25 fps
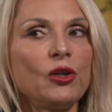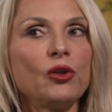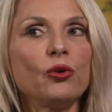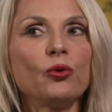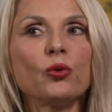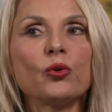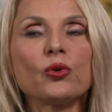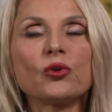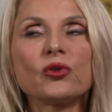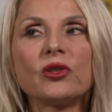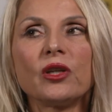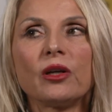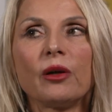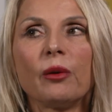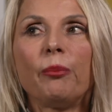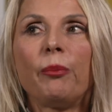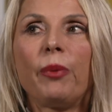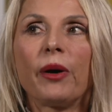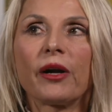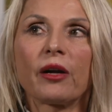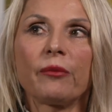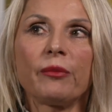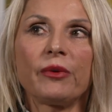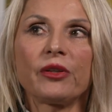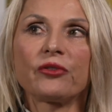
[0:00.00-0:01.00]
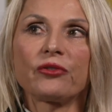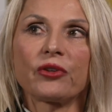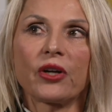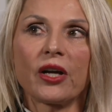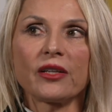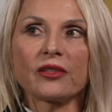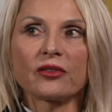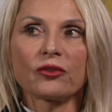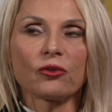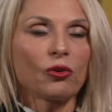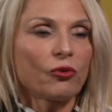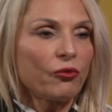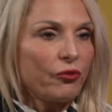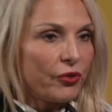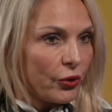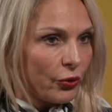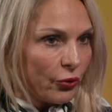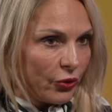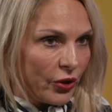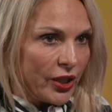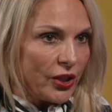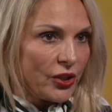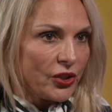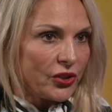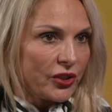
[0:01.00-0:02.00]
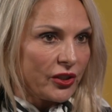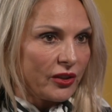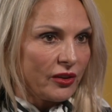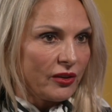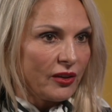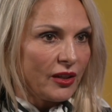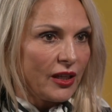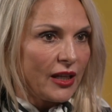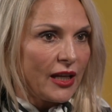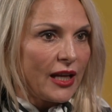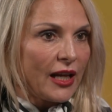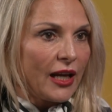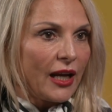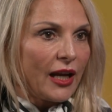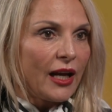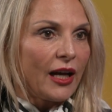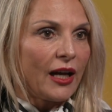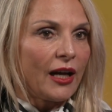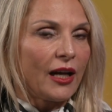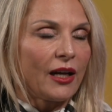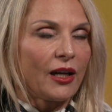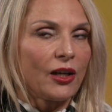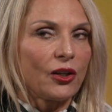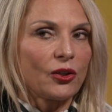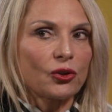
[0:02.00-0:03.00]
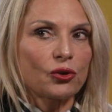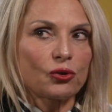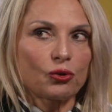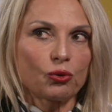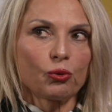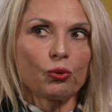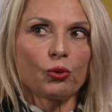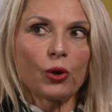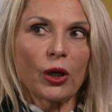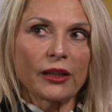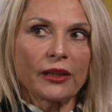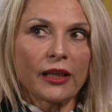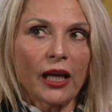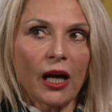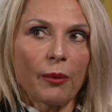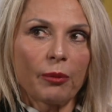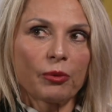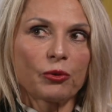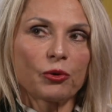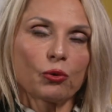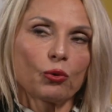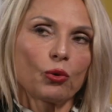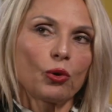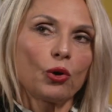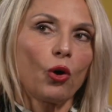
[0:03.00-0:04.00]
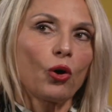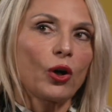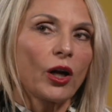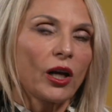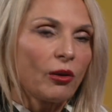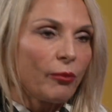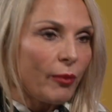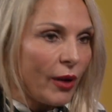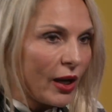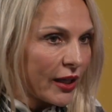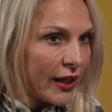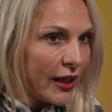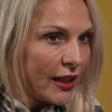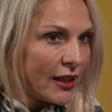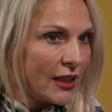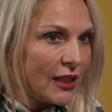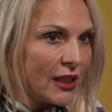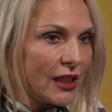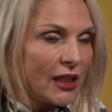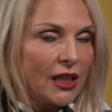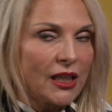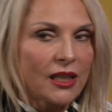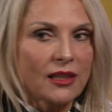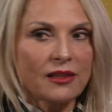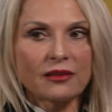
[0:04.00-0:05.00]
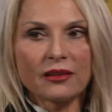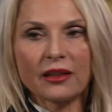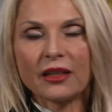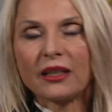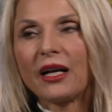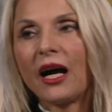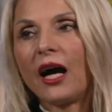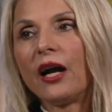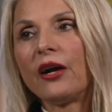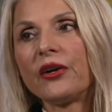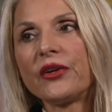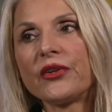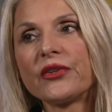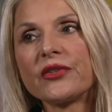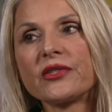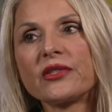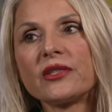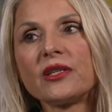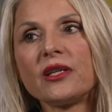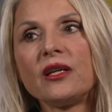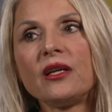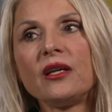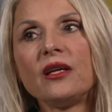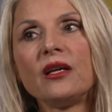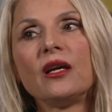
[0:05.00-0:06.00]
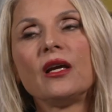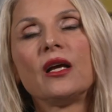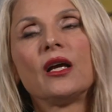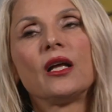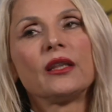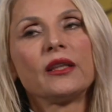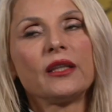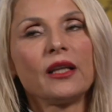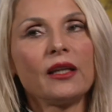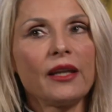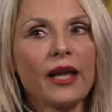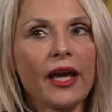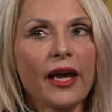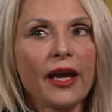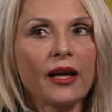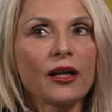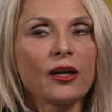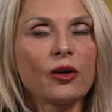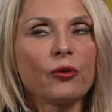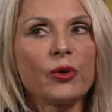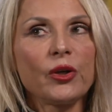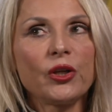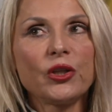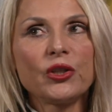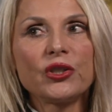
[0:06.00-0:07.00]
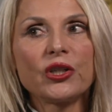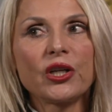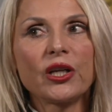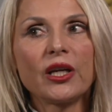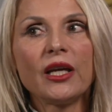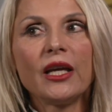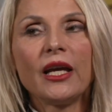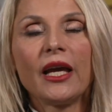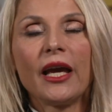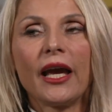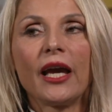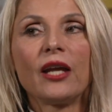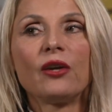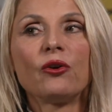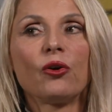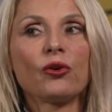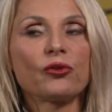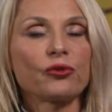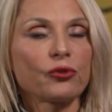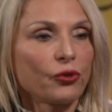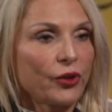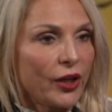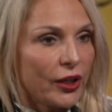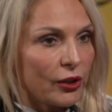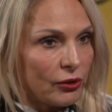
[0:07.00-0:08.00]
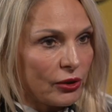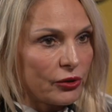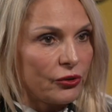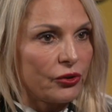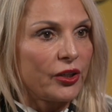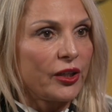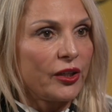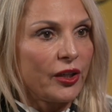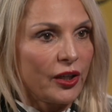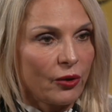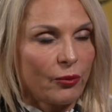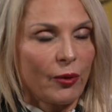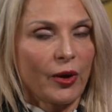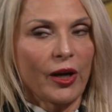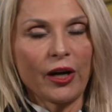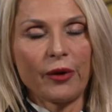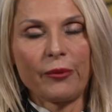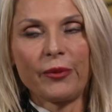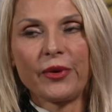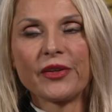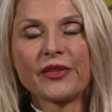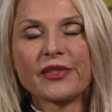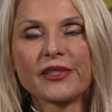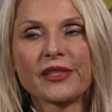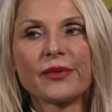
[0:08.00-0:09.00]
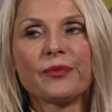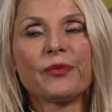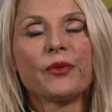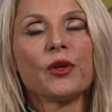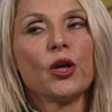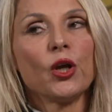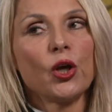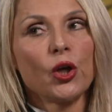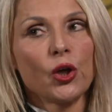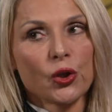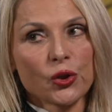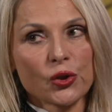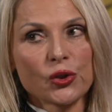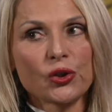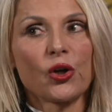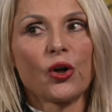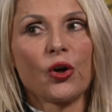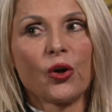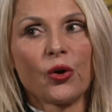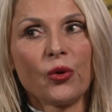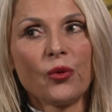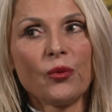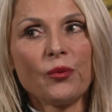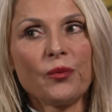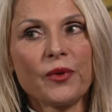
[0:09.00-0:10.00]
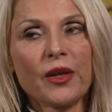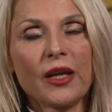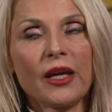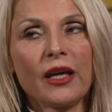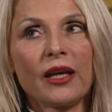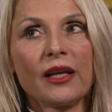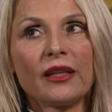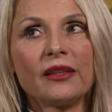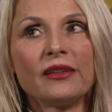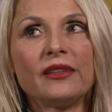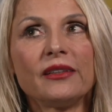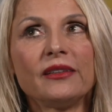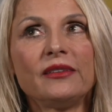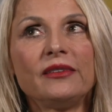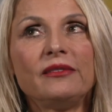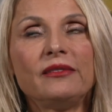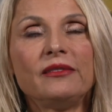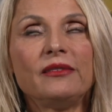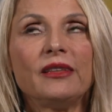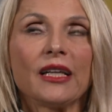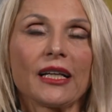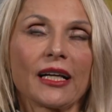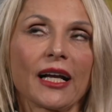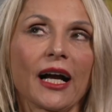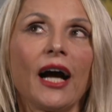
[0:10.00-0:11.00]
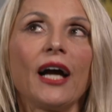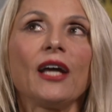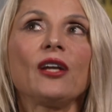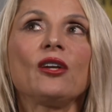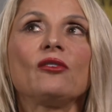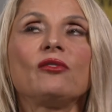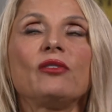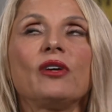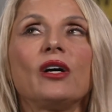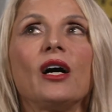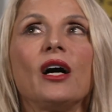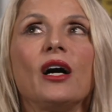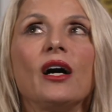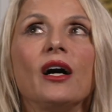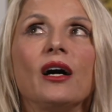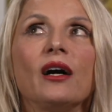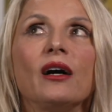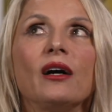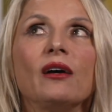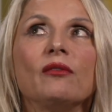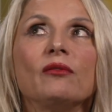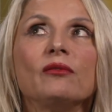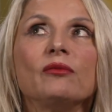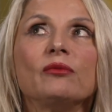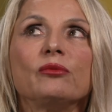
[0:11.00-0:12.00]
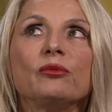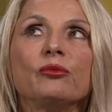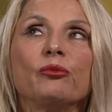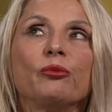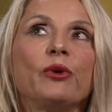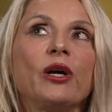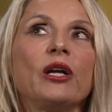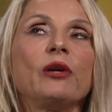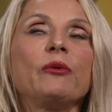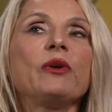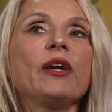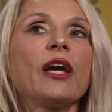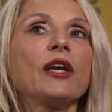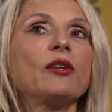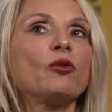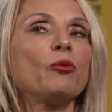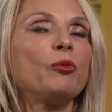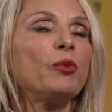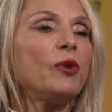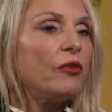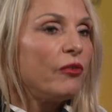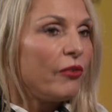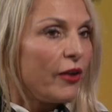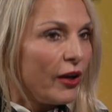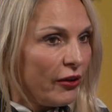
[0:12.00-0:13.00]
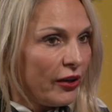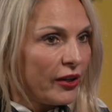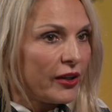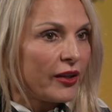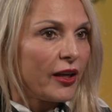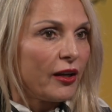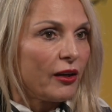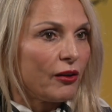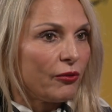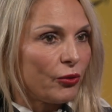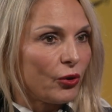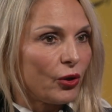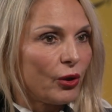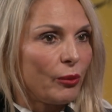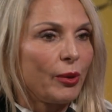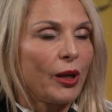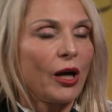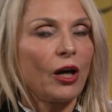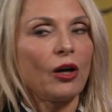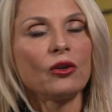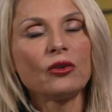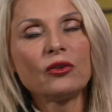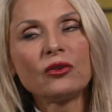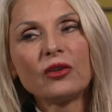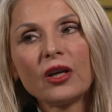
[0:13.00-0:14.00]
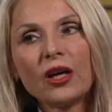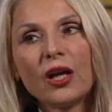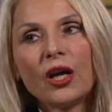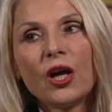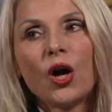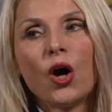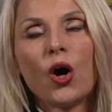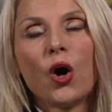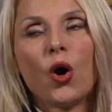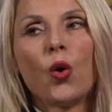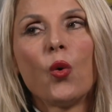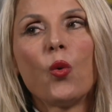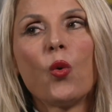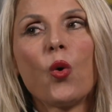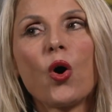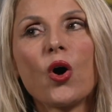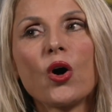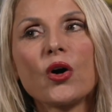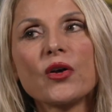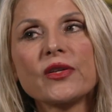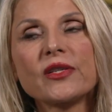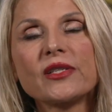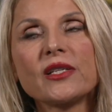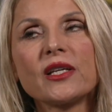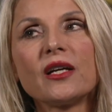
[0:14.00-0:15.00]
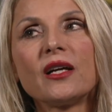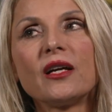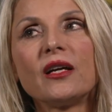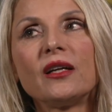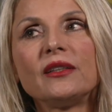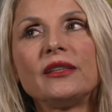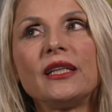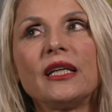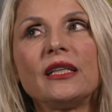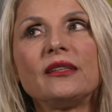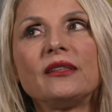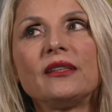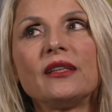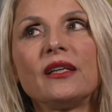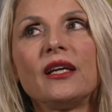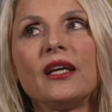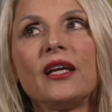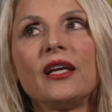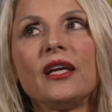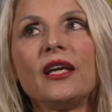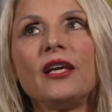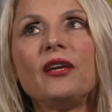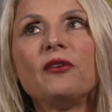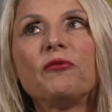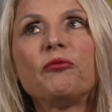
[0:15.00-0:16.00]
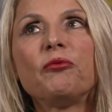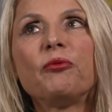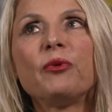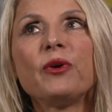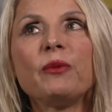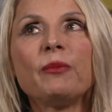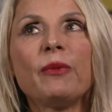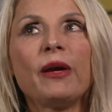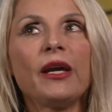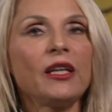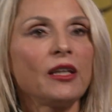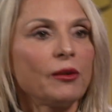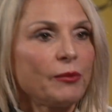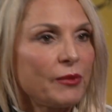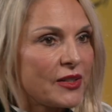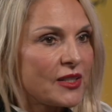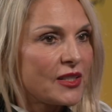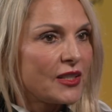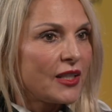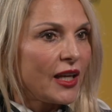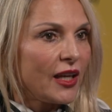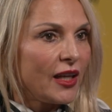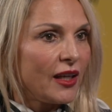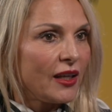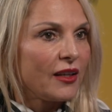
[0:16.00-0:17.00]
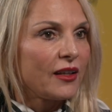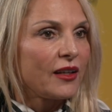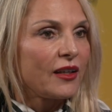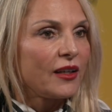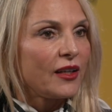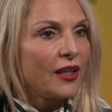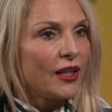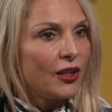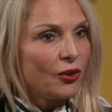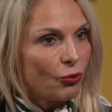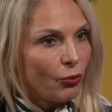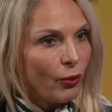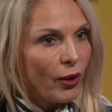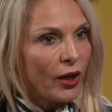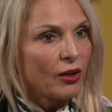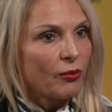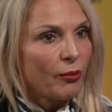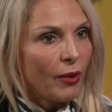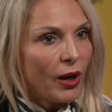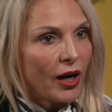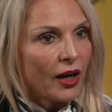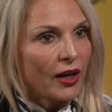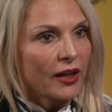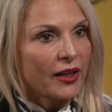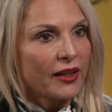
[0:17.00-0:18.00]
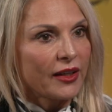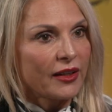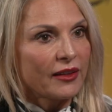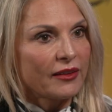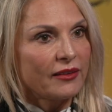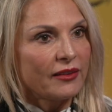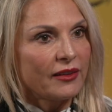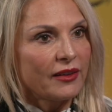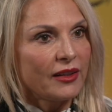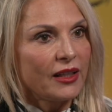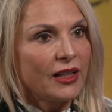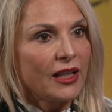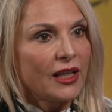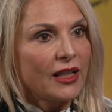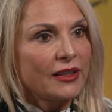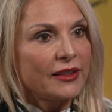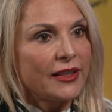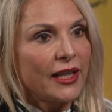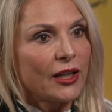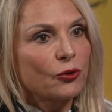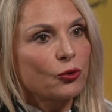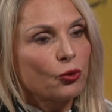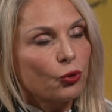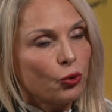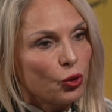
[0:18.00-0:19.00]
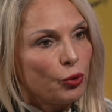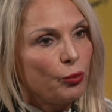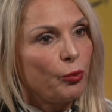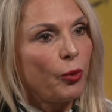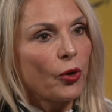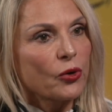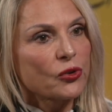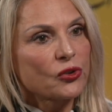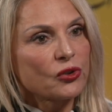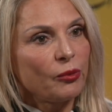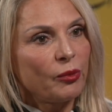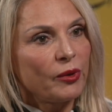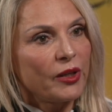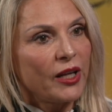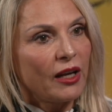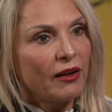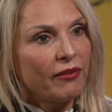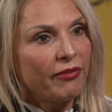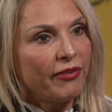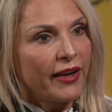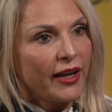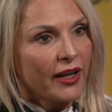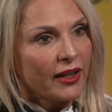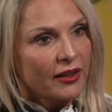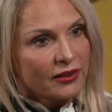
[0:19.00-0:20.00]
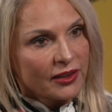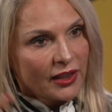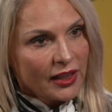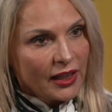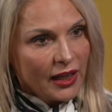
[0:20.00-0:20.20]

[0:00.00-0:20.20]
used parameterized configuration uh, to adapt to local market needs, the currency, the language, uh, and also regulatory requirements. So the kind of uh, where we had to be very careful about was uh, that if we made a mistake in one market, uh, that could possibly affect